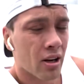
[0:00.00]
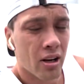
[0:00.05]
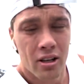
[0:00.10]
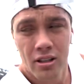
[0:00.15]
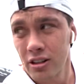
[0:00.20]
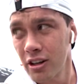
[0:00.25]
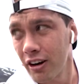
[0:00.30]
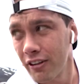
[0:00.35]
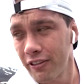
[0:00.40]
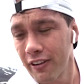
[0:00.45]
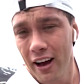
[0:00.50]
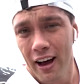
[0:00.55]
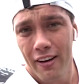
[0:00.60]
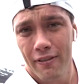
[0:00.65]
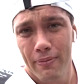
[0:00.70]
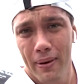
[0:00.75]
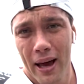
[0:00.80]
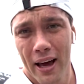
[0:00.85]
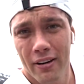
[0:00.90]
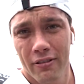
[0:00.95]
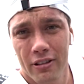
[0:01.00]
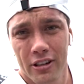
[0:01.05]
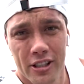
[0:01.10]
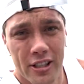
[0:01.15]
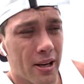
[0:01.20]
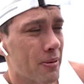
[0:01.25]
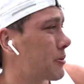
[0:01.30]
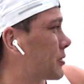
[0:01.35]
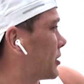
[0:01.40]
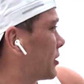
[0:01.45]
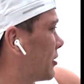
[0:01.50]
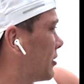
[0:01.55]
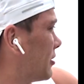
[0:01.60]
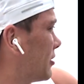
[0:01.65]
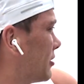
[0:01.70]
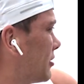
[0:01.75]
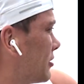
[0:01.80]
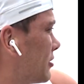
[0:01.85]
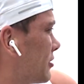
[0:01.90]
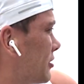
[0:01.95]
So if I have bad reception,
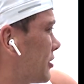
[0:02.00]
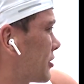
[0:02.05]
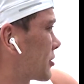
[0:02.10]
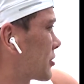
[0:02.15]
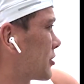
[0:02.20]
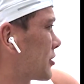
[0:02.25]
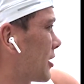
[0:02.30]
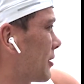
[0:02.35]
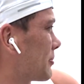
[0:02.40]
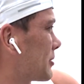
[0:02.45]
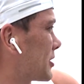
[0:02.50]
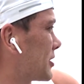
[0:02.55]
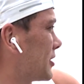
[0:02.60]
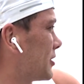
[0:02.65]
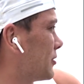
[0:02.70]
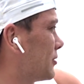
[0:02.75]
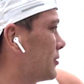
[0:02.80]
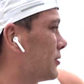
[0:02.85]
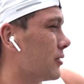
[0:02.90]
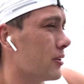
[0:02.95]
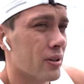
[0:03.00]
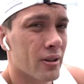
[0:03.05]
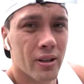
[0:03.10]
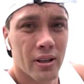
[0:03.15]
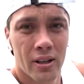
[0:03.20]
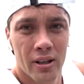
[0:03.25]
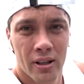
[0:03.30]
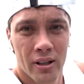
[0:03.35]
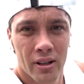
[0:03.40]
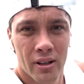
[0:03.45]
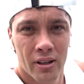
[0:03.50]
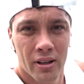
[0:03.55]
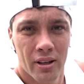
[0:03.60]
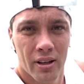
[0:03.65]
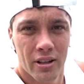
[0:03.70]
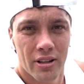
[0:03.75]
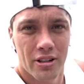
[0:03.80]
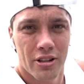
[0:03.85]
it's because I'm still in